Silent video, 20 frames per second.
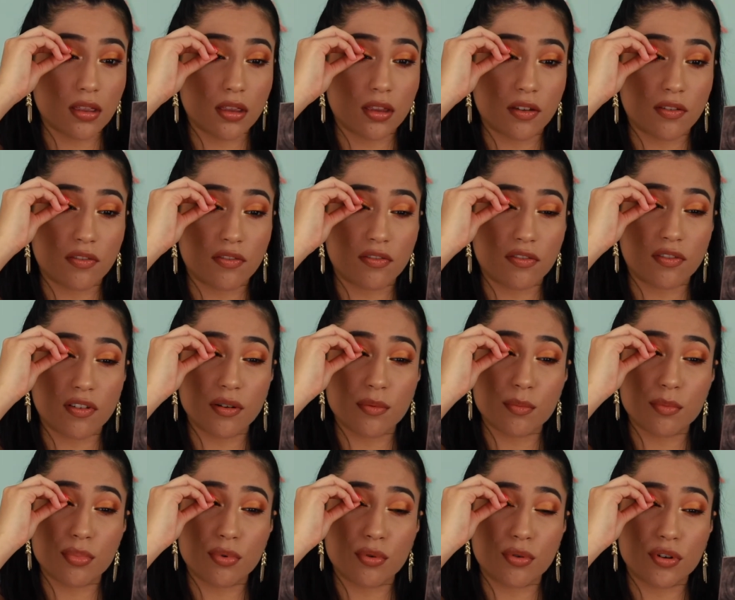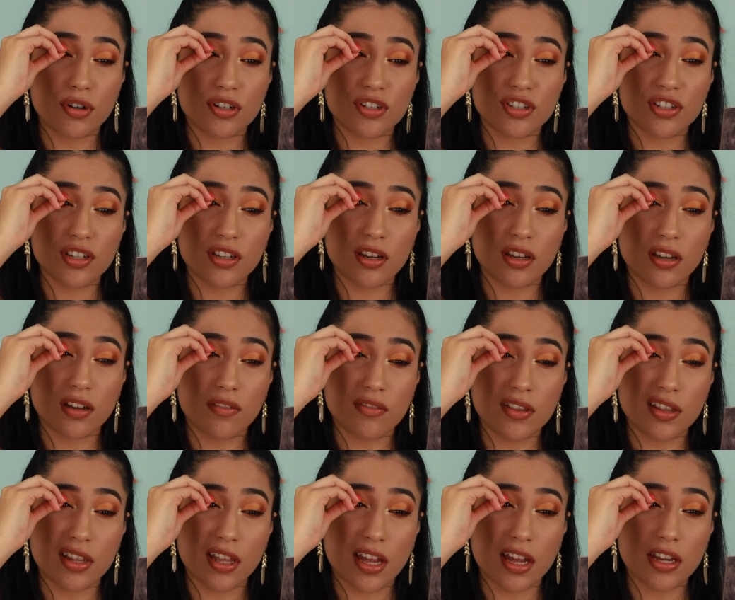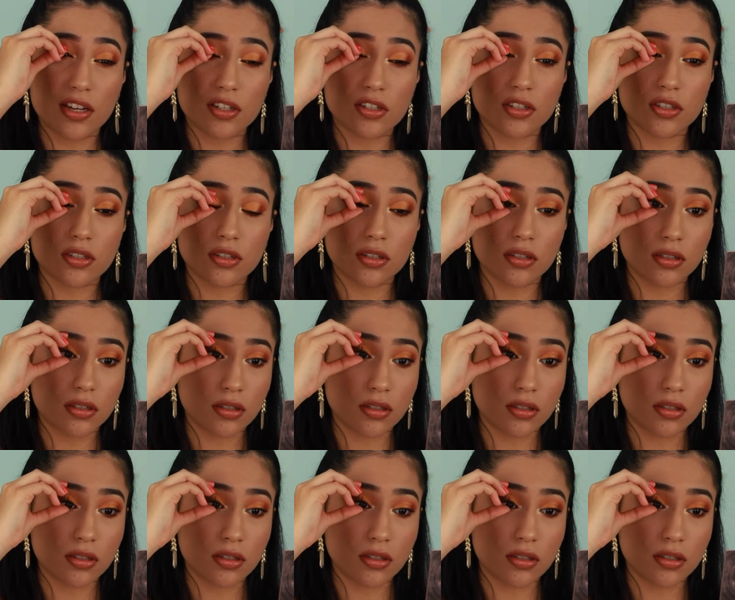the front portion of the lash,